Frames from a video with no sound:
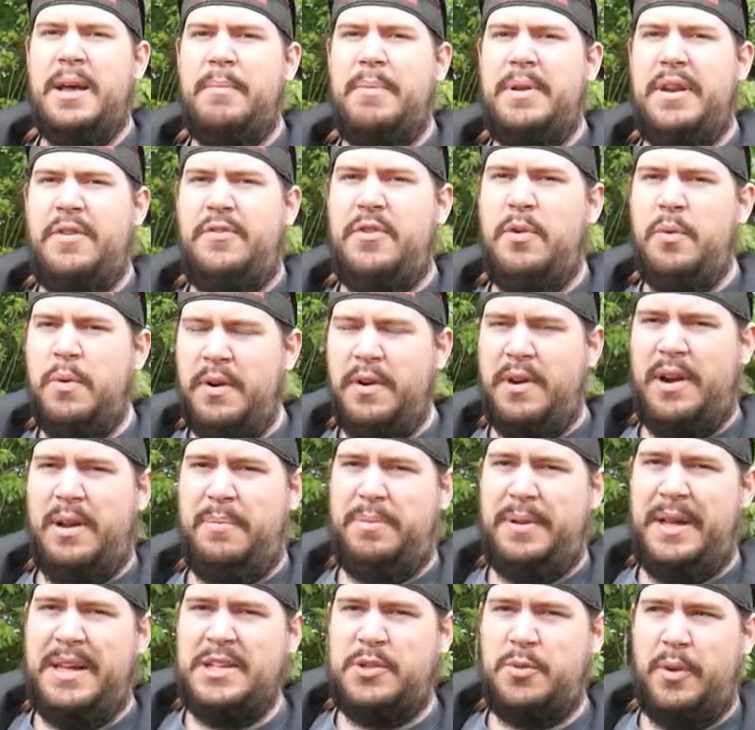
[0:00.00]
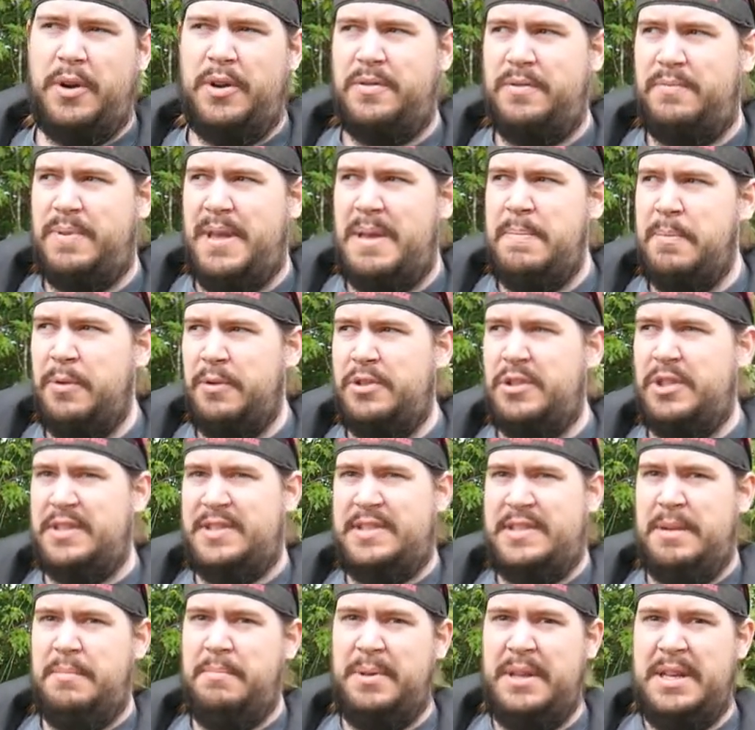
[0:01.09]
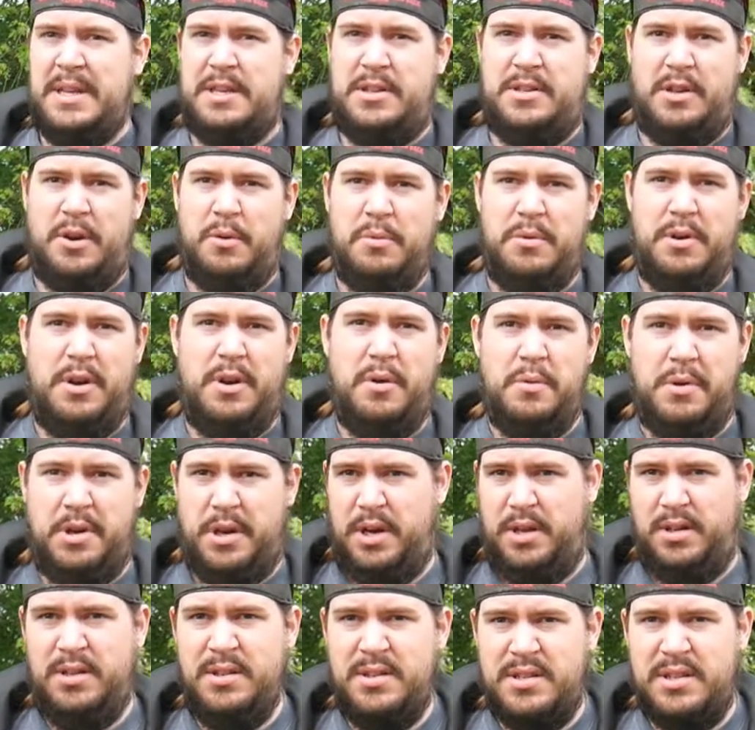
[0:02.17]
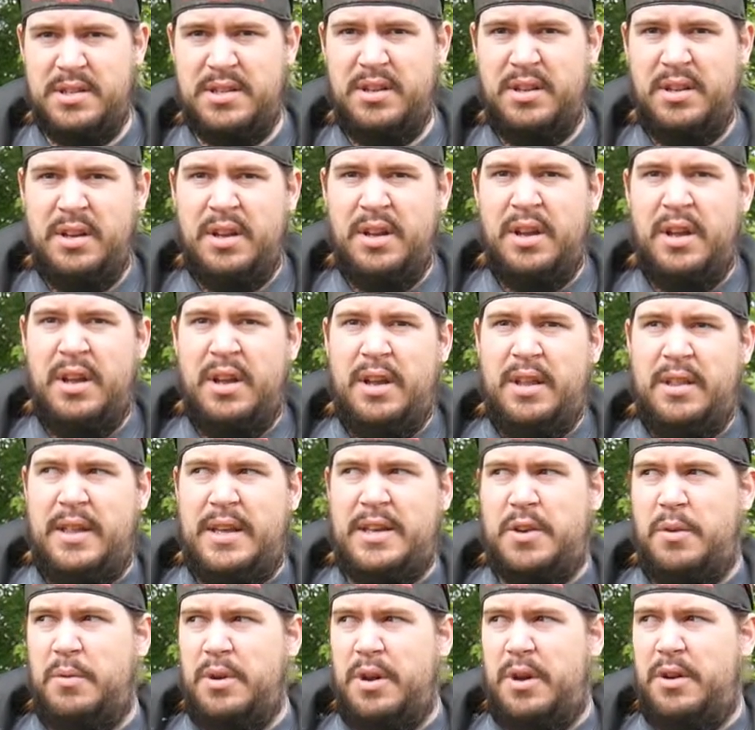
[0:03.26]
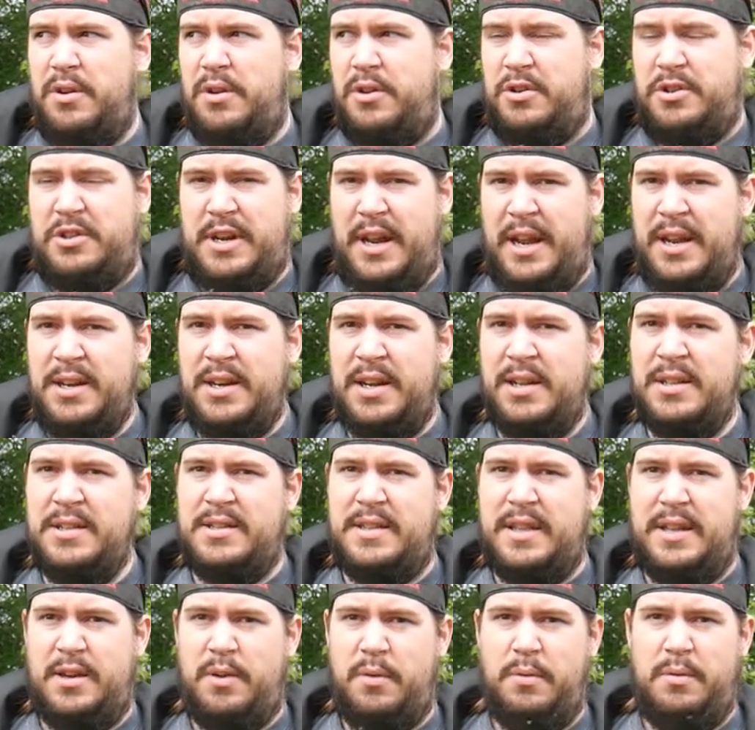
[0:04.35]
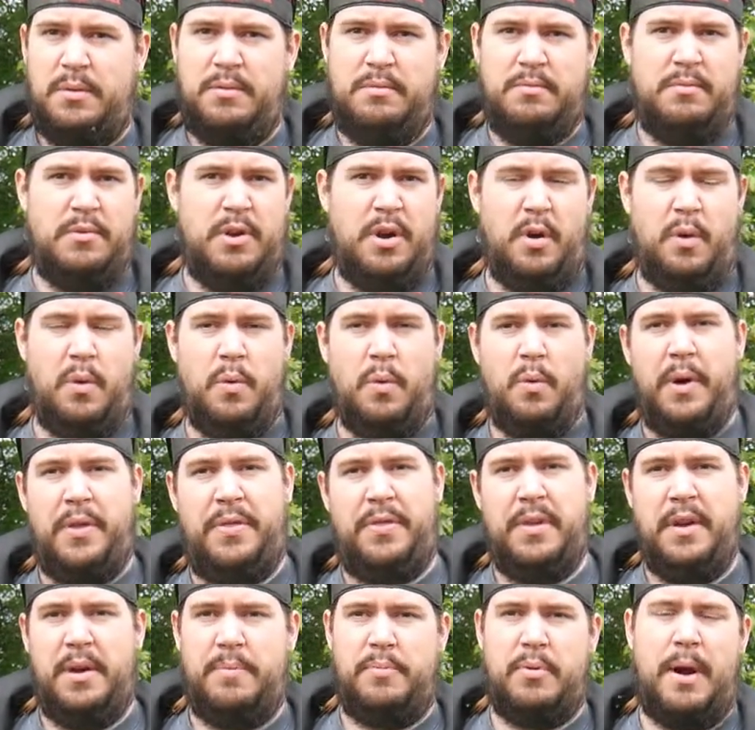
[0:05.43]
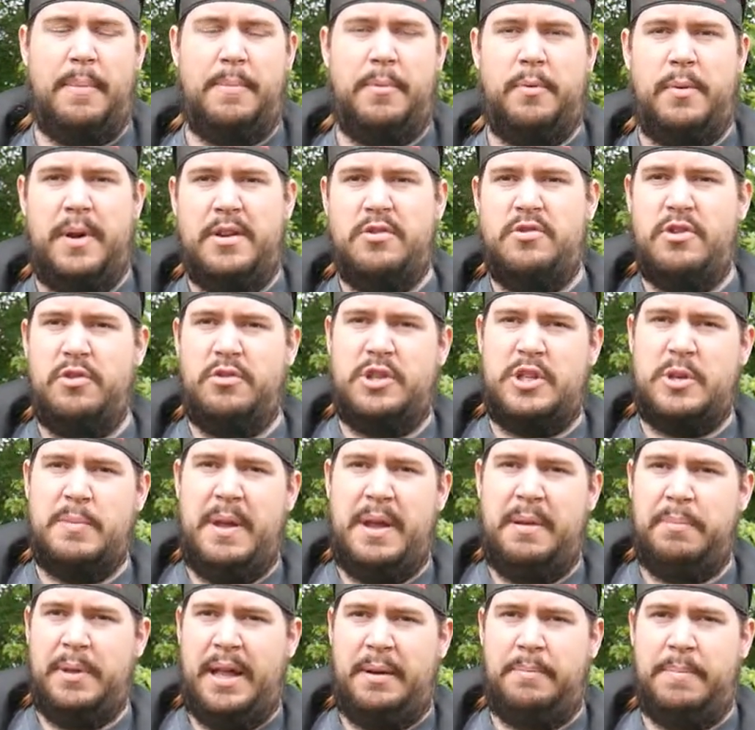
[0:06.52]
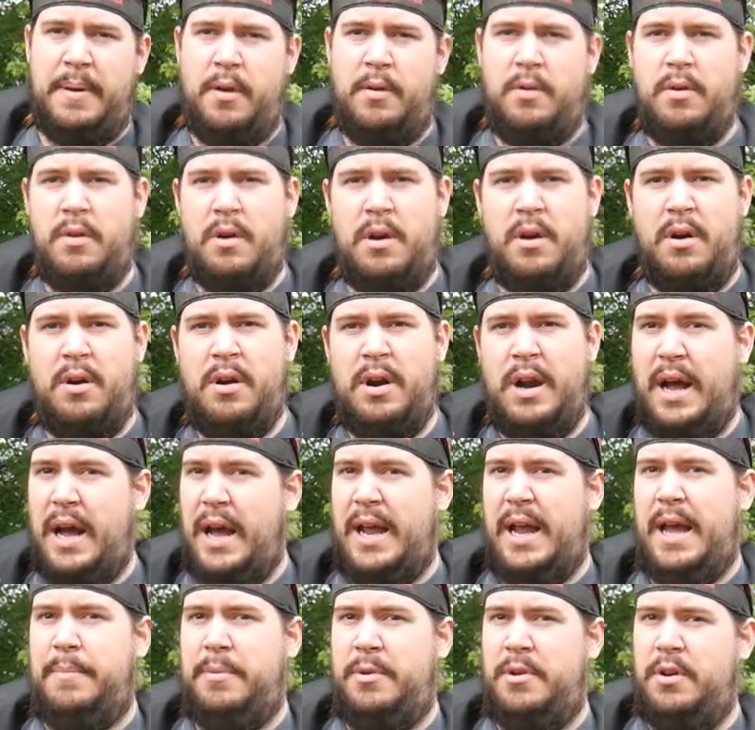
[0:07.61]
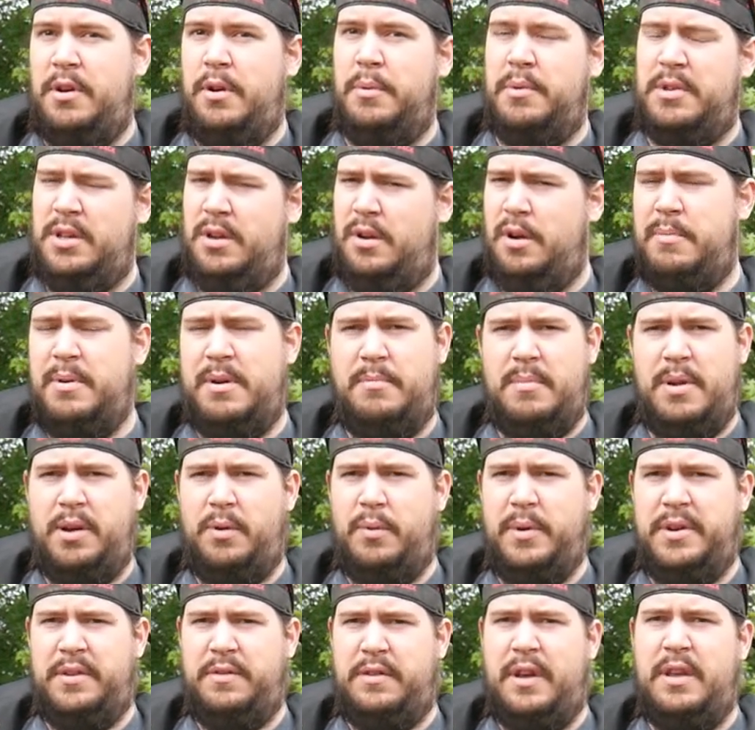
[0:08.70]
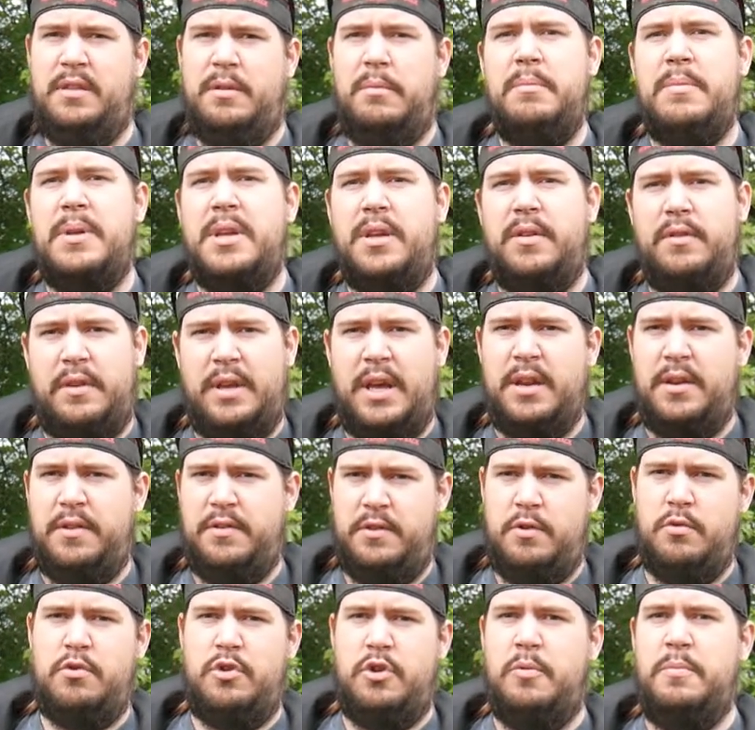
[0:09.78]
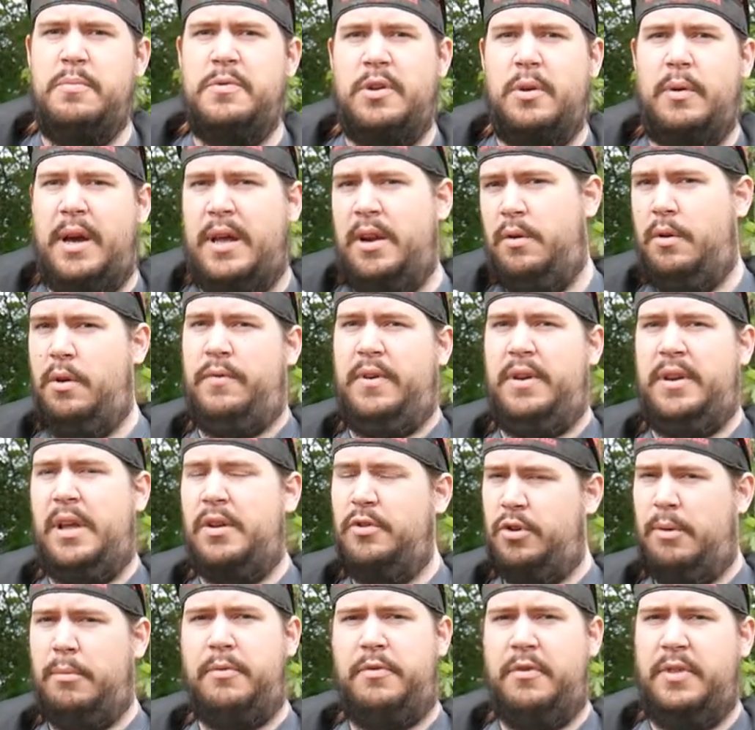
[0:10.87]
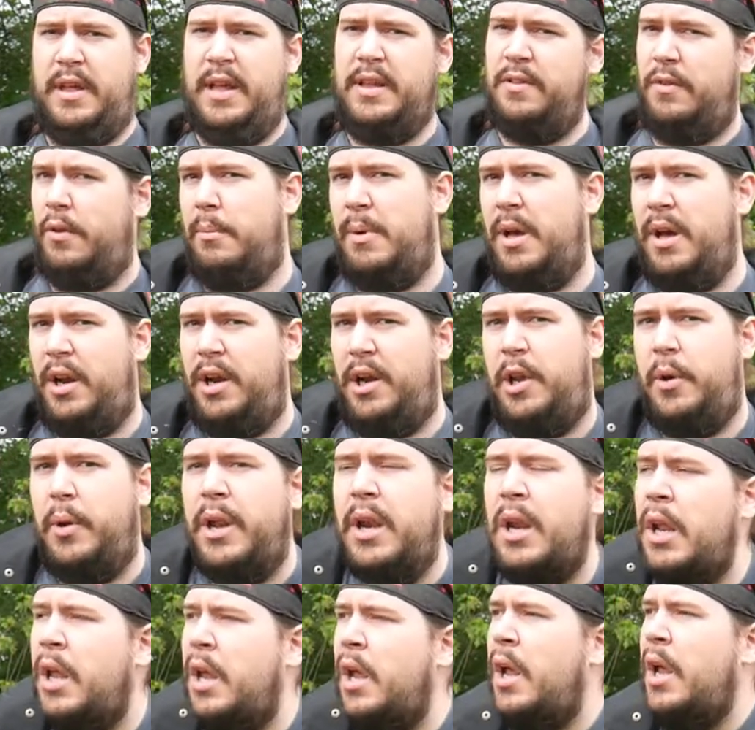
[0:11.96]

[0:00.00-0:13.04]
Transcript: But if you were in a place where people just simply don't know guns, they don't understand guns, they don't know what the proper ratios to make black powder are, I happen to know what they are, but I'm not going to say them, because again, it's YouTube, so I don't know if I'd get in trouble for that, so I'm not going to do it.